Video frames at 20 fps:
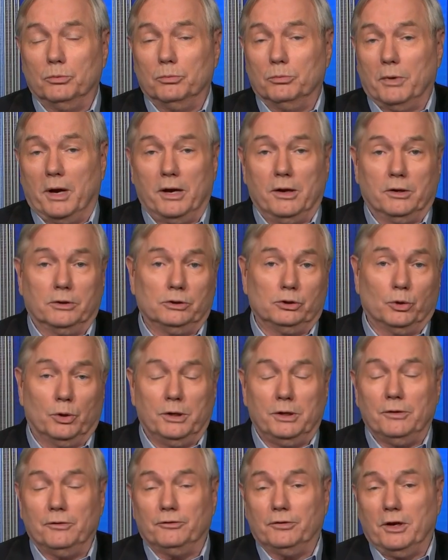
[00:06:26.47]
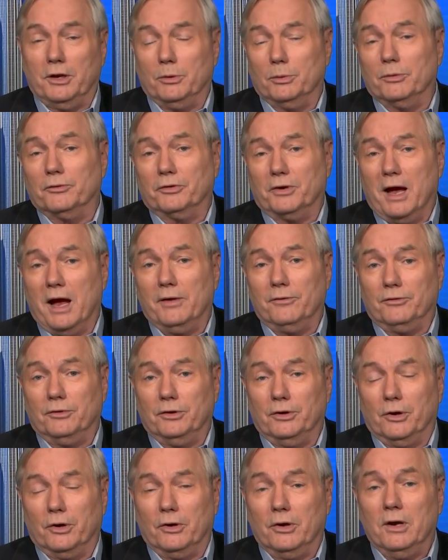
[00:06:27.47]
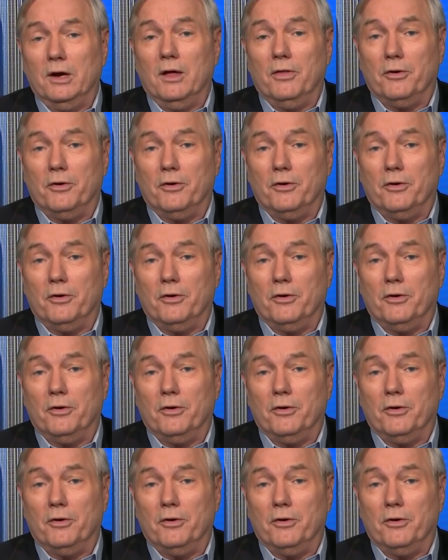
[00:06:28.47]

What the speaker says: my adjoining state of Wisconsin here,